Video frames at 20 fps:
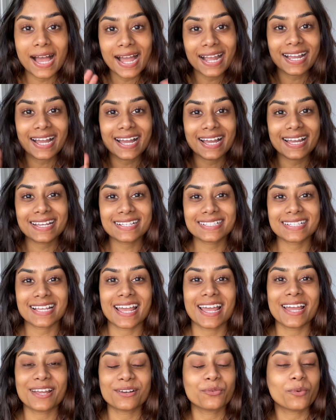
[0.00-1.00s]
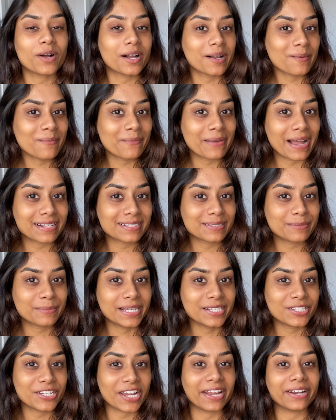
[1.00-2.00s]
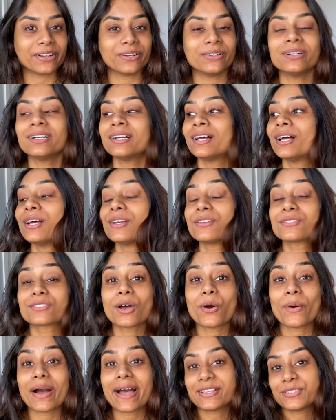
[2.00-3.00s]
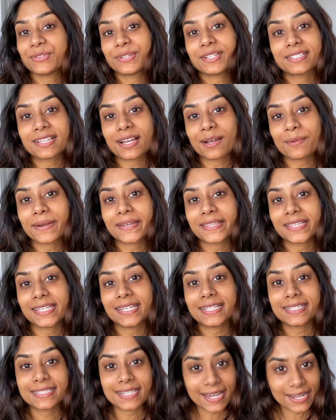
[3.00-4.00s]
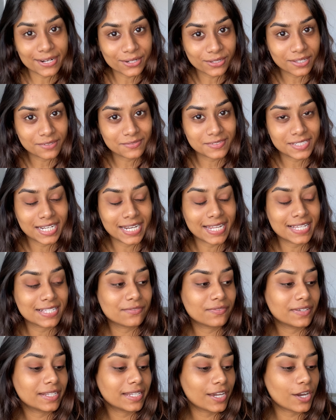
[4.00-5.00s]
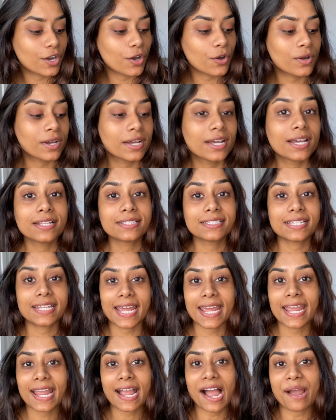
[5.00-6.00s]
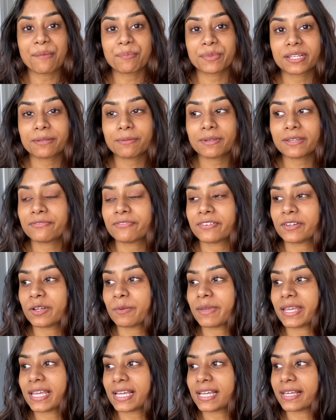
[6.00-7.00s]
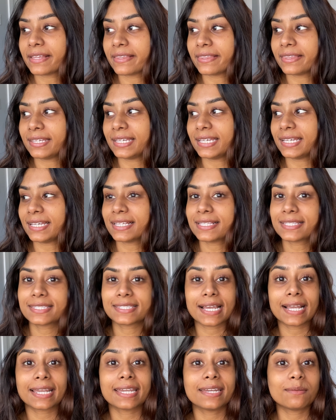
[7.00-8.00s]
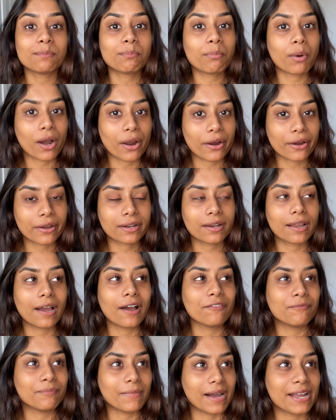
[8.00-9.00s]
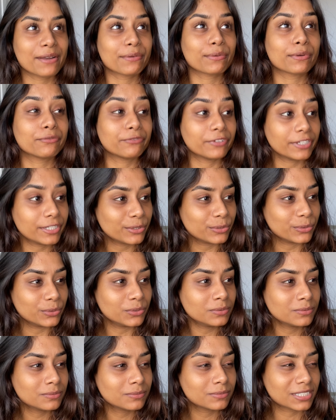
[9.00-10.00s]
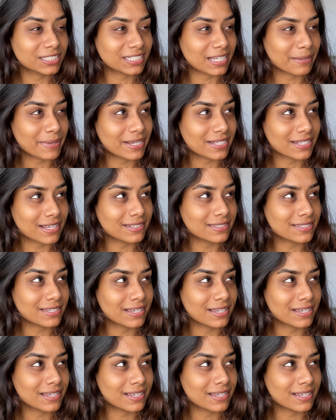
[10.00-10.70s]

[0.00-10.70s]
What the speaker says: Hi guys, and welcome back to my channel. So as you can tell by the title of today's video, today I'm going to be filming the second part of my review. Does that make sense?